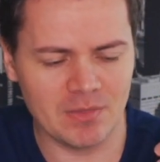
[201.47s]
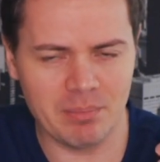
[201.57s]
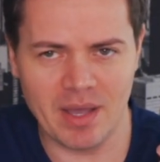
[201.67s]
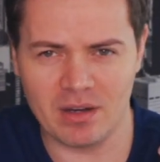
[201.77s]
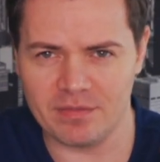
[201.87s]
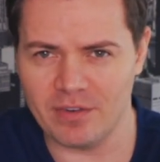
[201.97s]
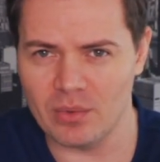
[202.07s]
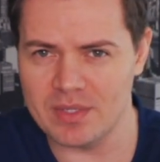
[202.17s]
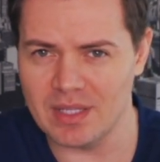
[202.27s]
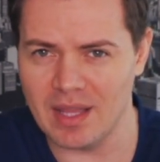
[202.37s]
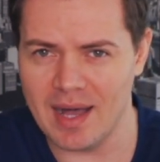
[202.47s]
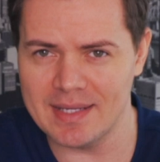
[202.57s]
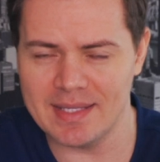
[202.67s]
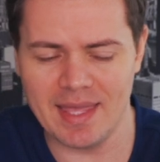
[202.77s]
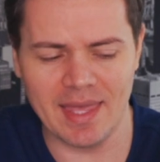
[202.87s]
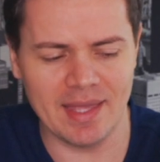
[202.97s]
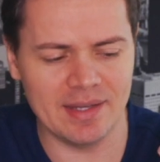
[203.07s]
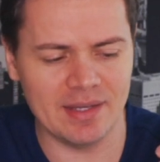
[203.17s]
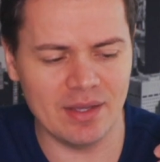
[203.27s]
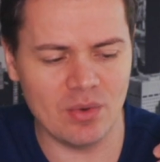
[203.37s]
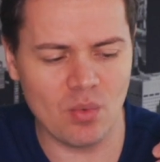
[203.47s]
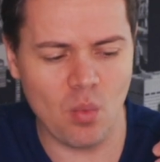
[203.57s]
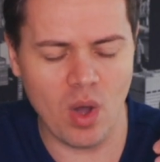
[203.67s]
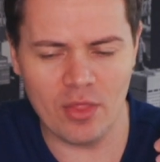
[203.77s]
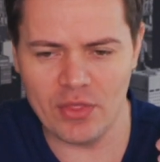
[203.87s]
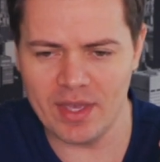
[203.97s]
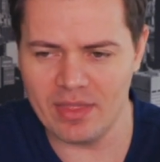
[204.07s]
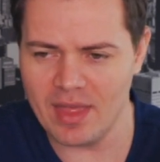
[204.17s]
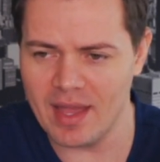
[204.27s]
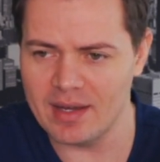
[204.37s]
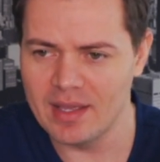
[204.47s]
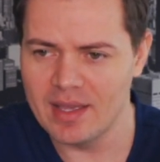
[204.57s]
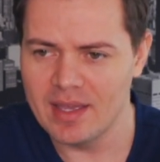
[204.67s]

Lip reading: microphones a lot, and one thing that